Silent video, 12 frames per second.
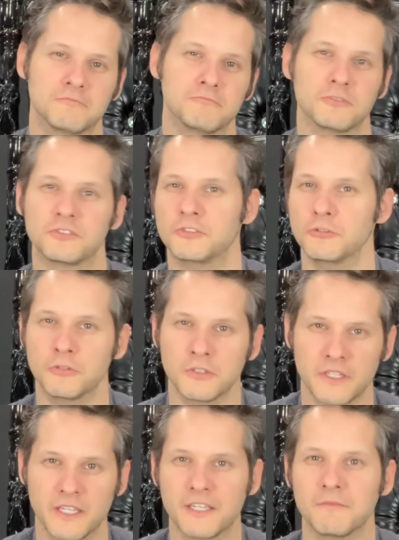was
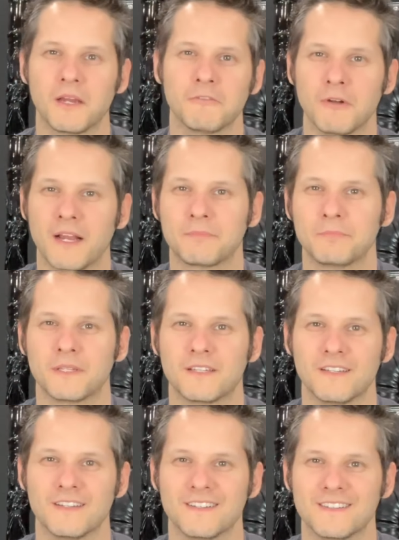Googling my
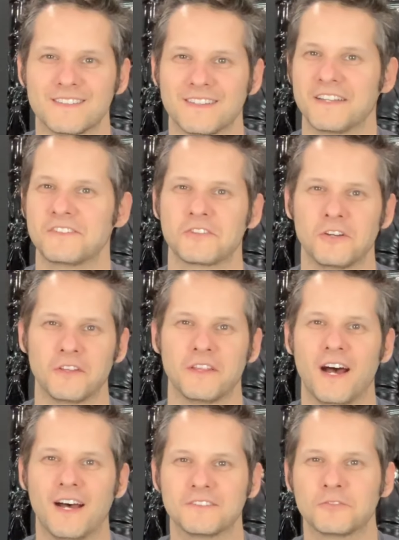replicas and I saw the
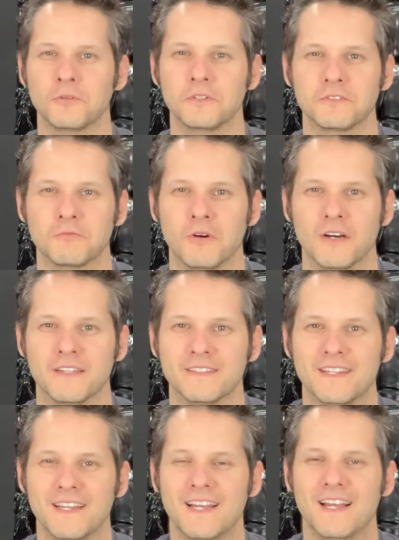Hot Toys
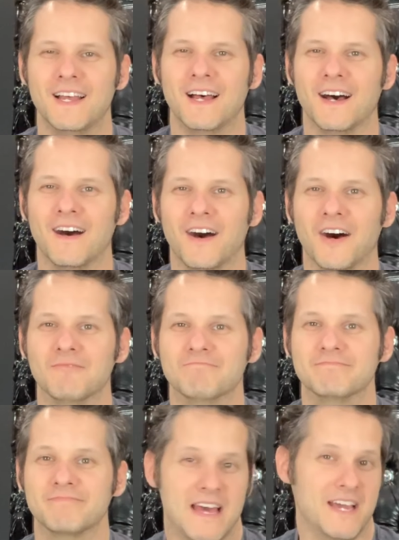one,
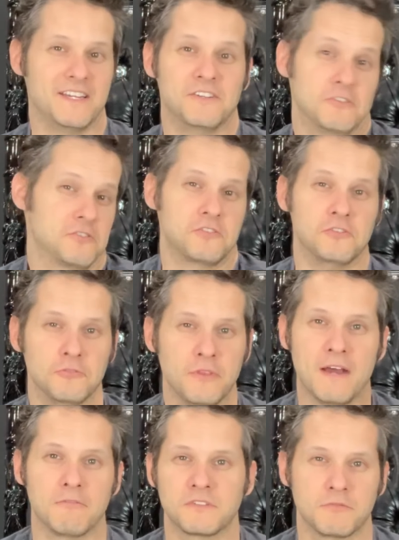I just knew
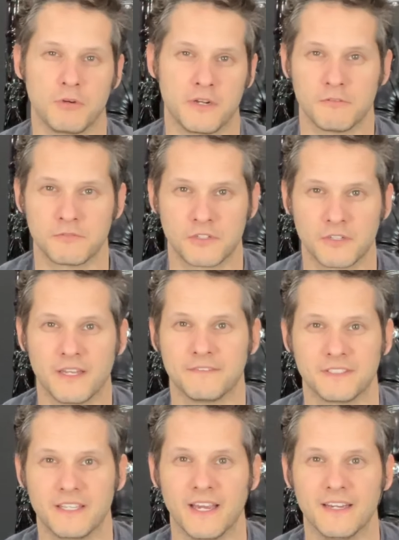that was the one I was going to have
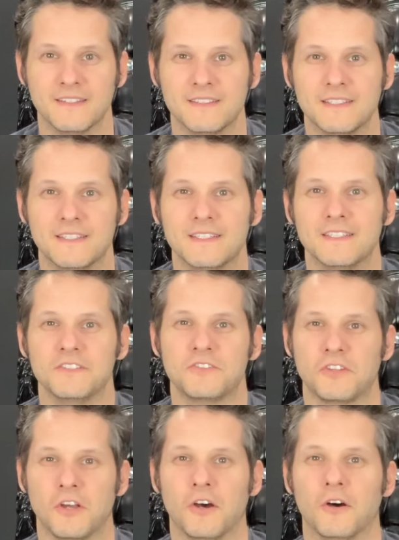to get.
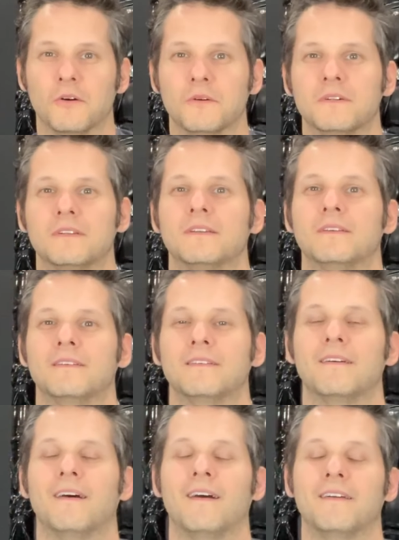So
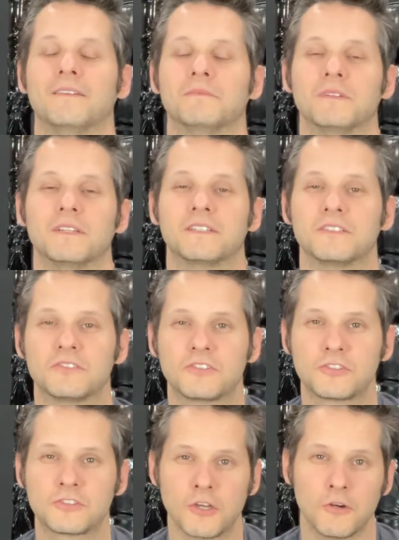I am
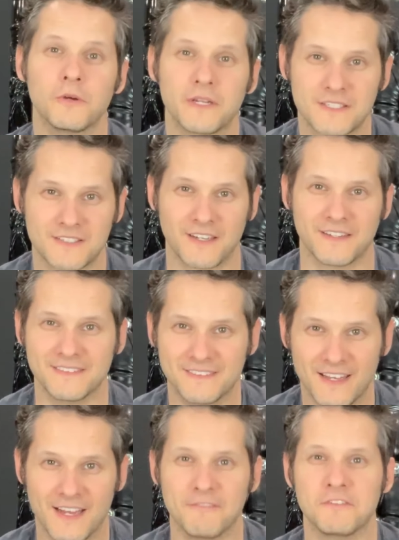so excited
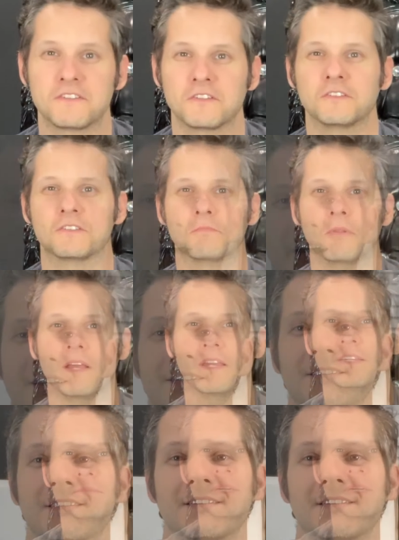to have this on display.